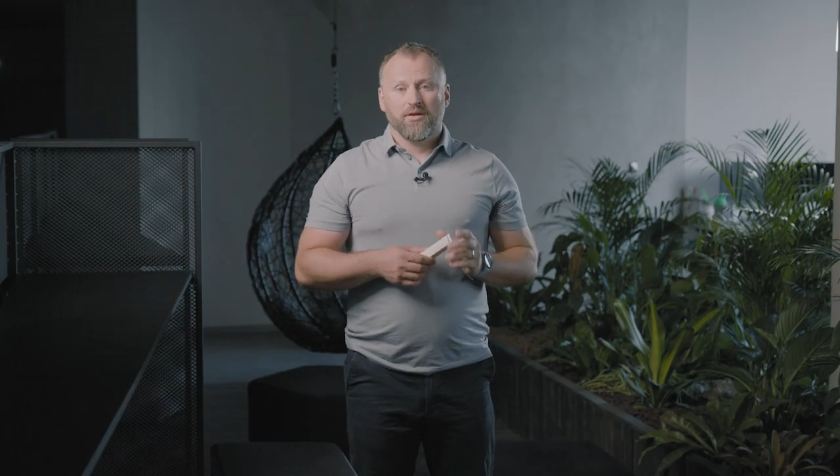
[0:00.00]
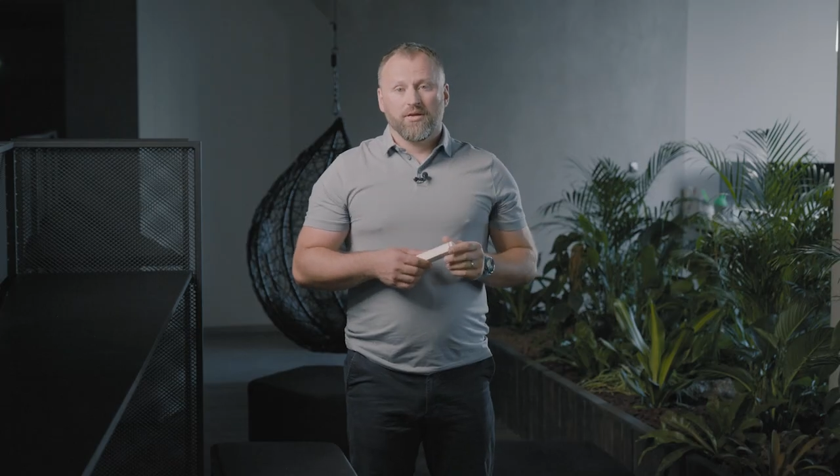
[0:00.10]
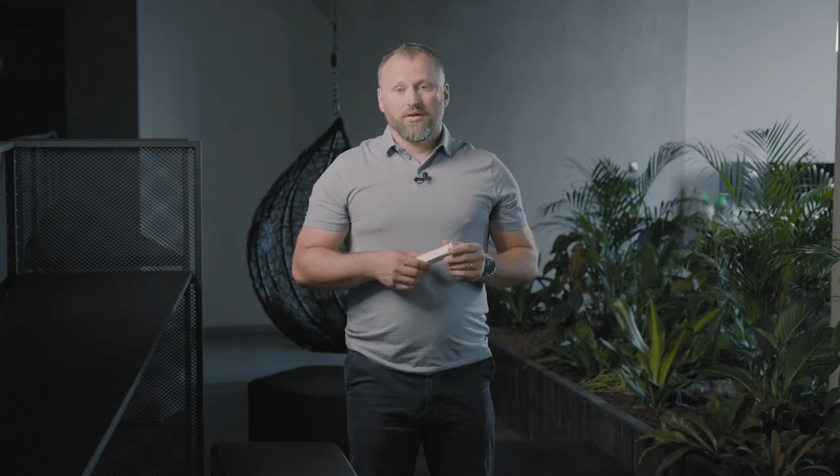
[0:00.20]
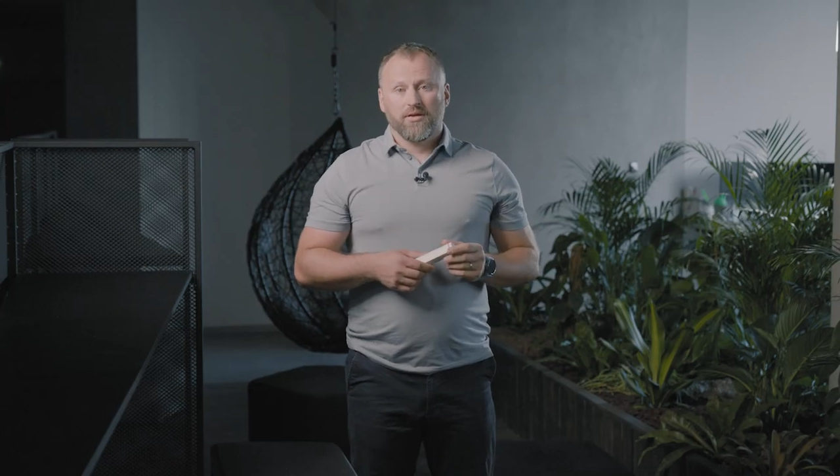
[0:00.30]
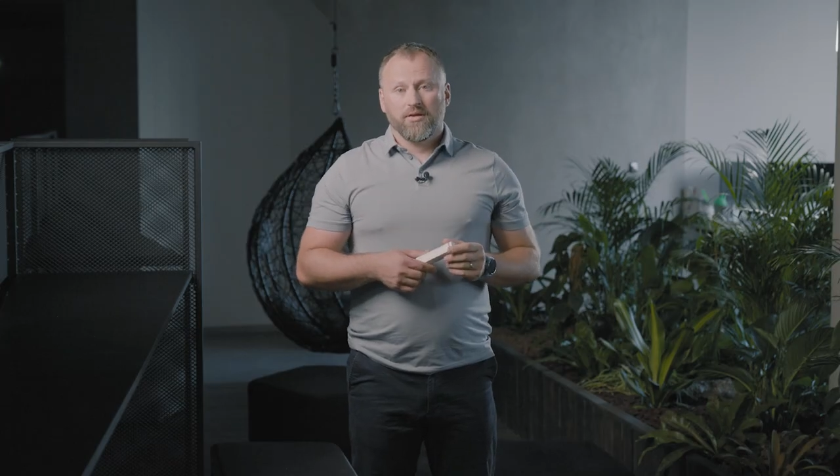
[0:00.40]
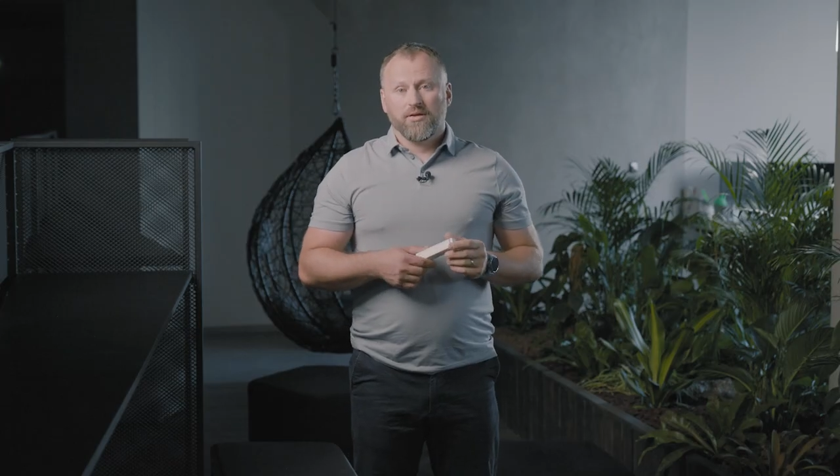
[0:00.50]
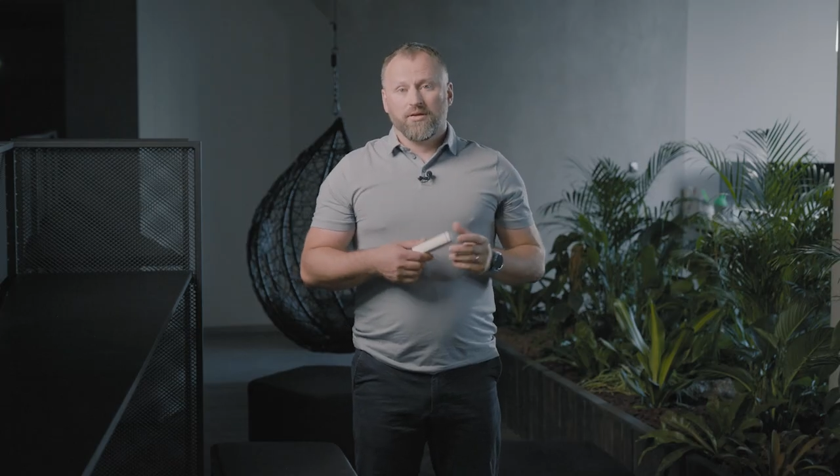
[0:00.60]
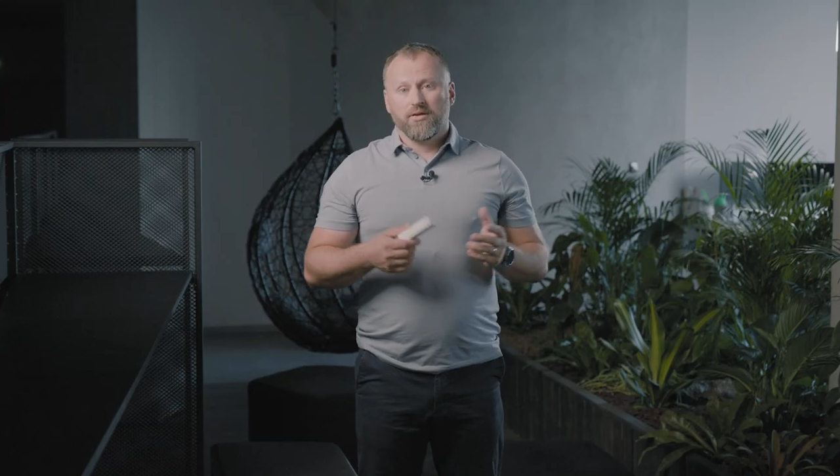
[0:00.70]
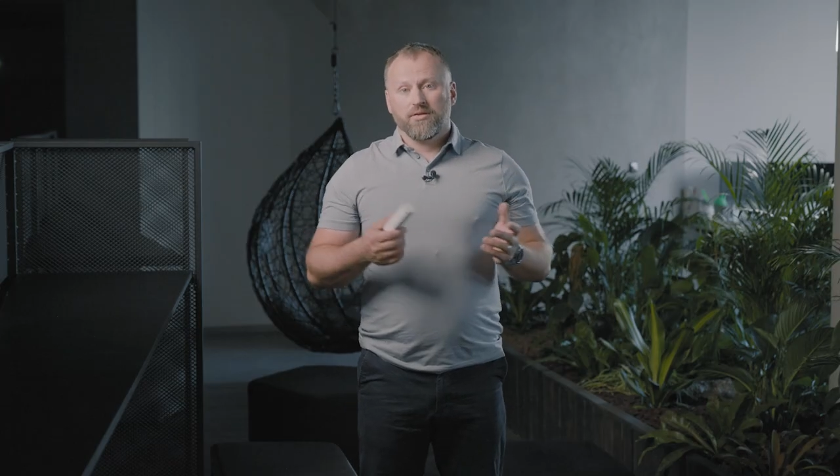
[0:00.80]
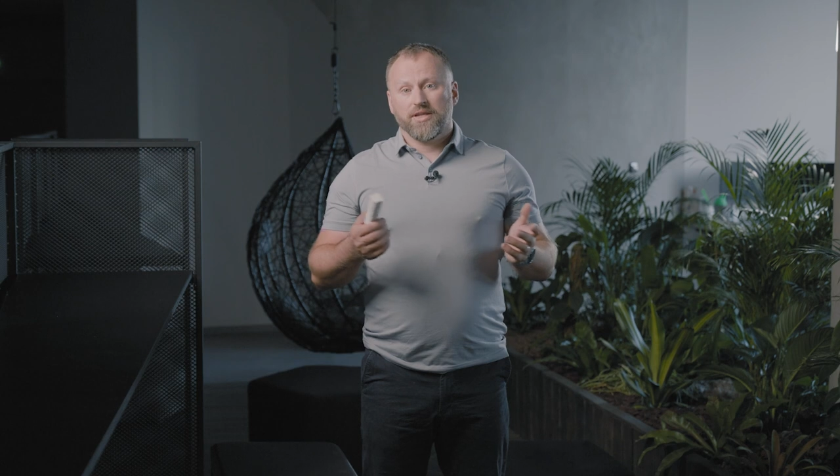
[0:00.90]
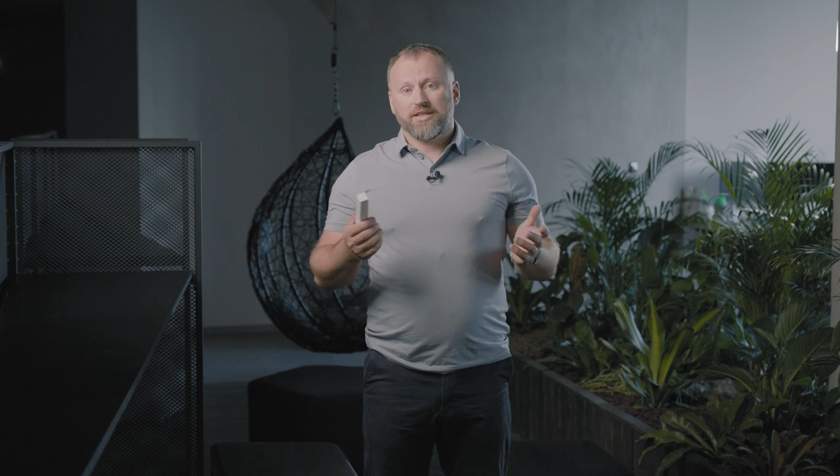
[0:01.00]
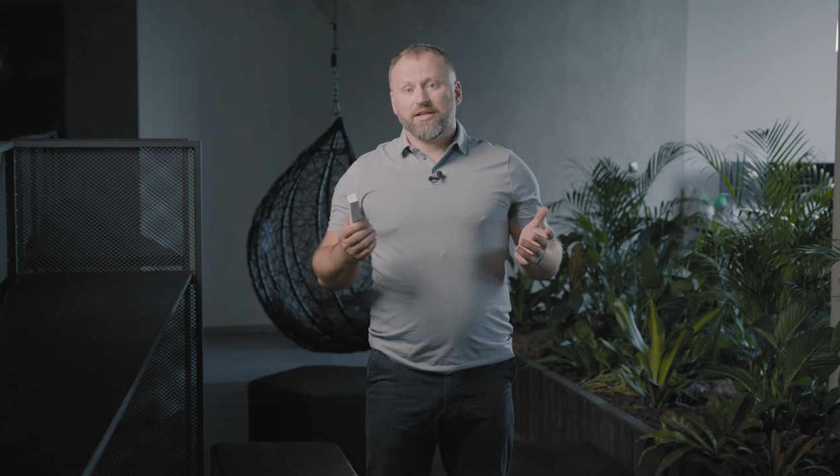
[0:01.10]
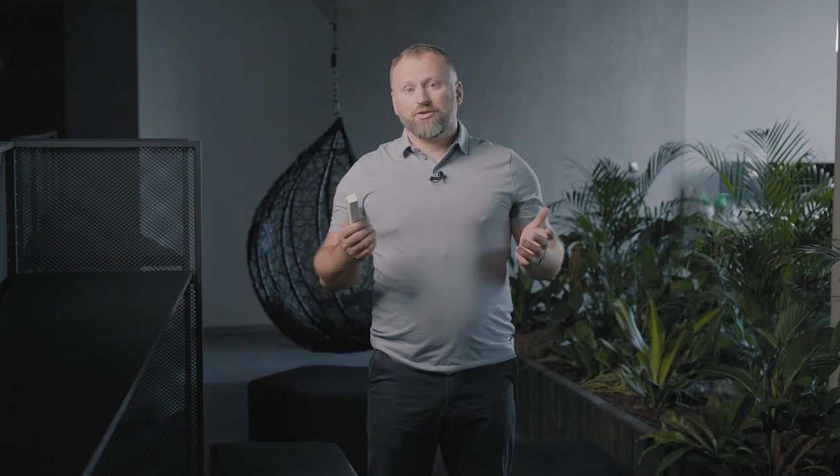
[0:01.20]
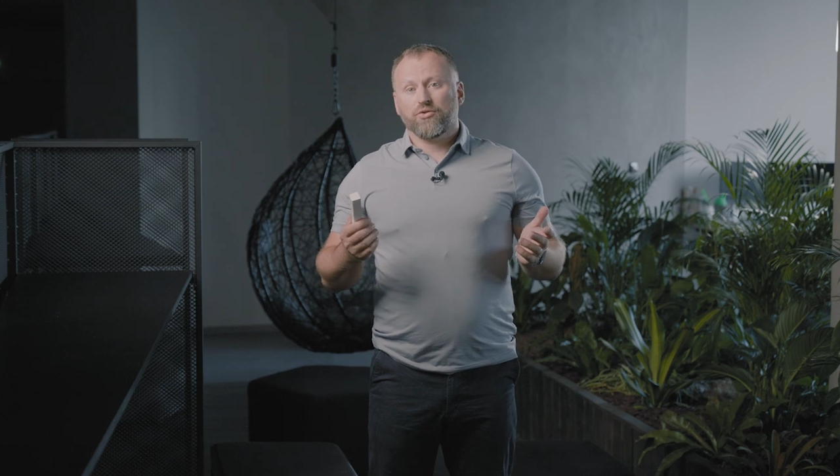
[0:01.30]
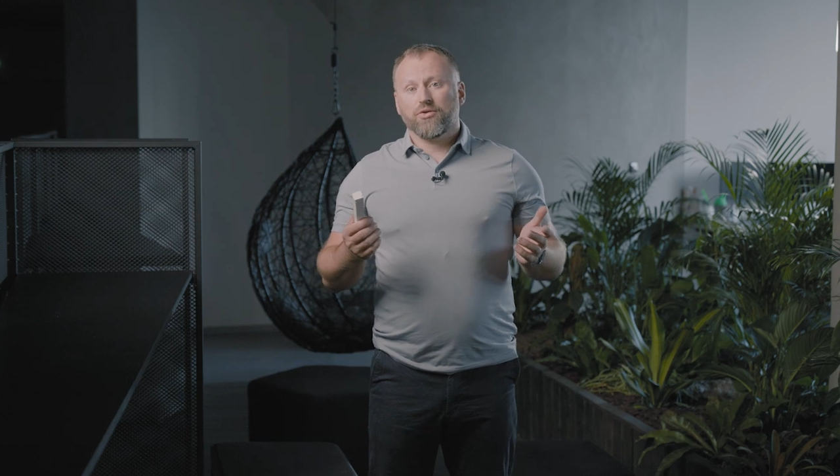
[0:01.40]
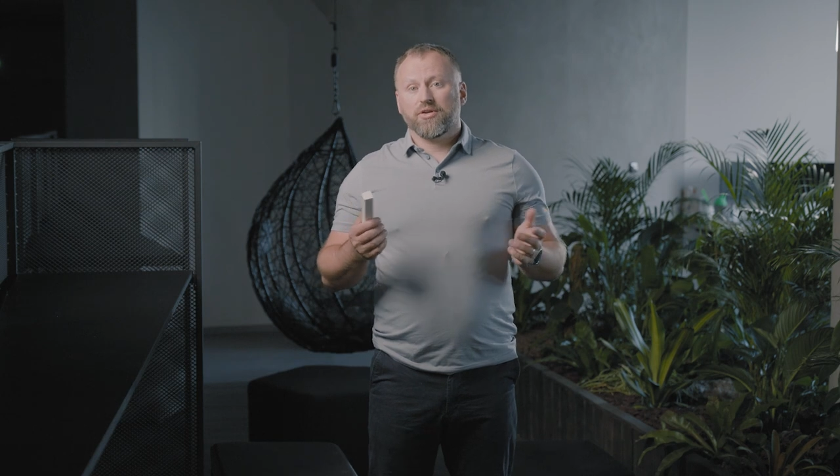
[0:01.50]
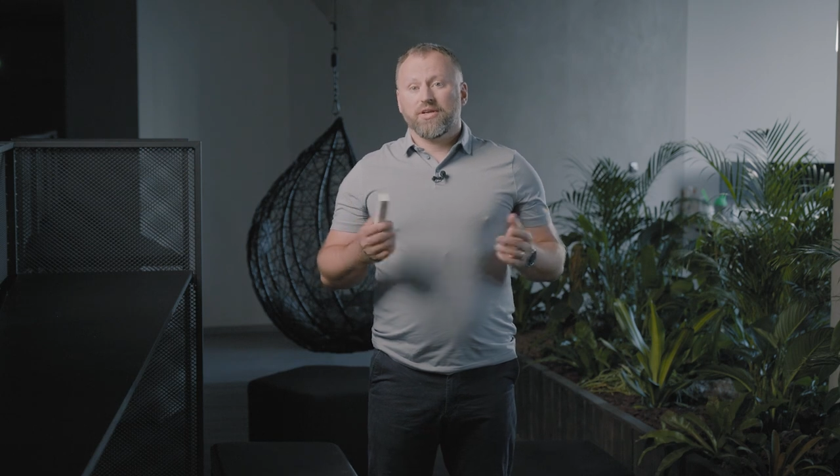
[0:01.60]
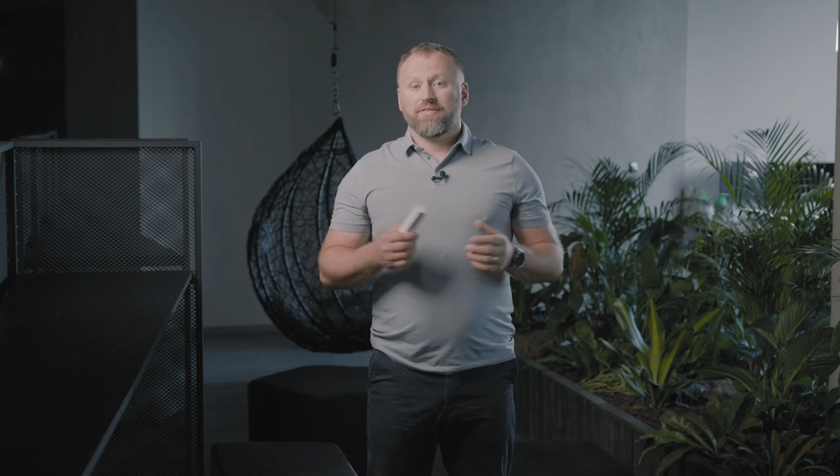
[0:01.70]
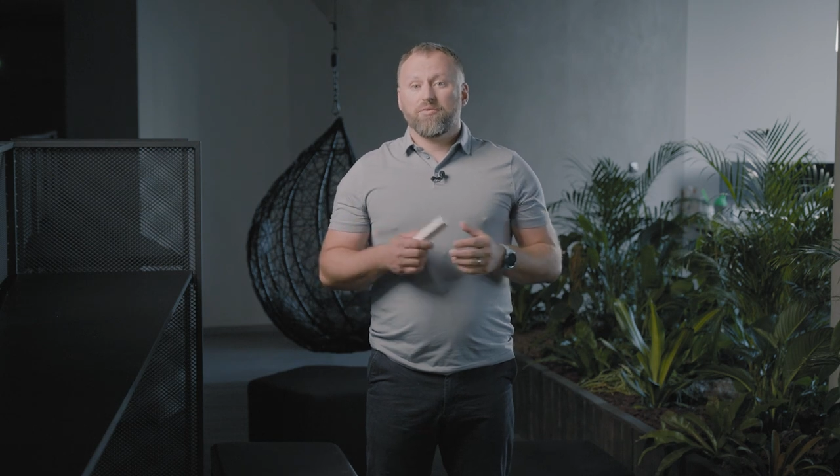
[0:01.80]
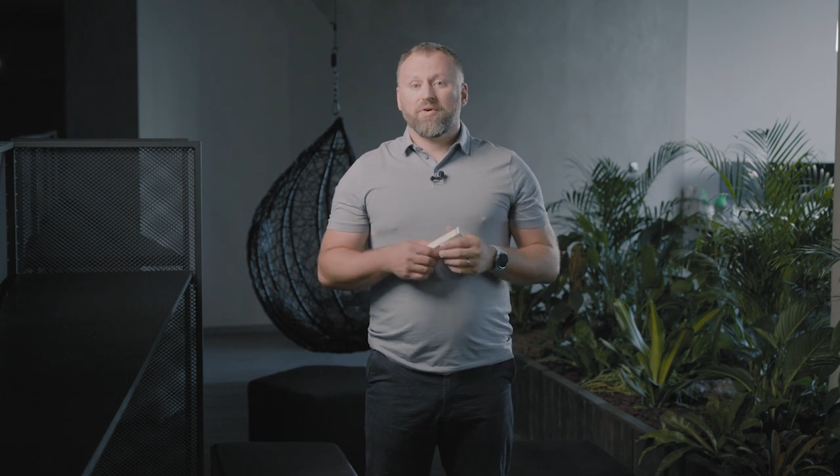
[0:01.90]
asynchronous
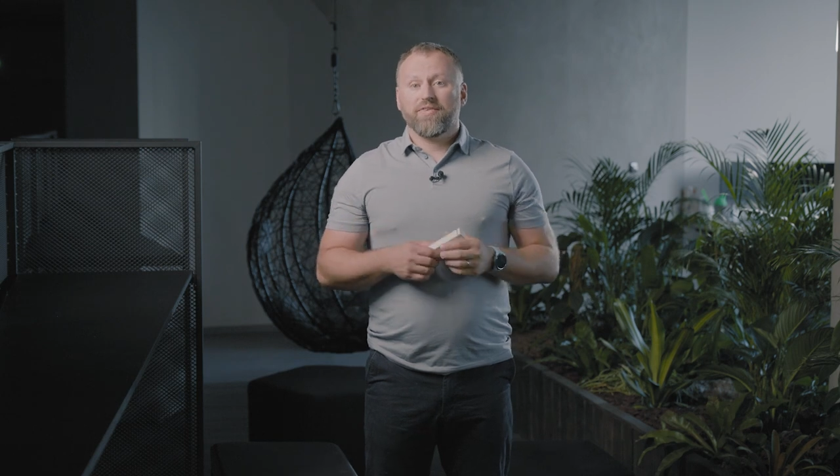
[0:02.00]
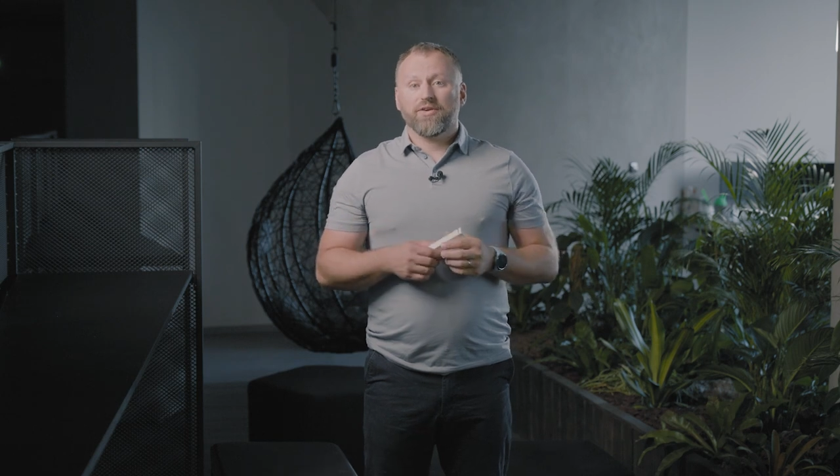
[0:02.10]
communication,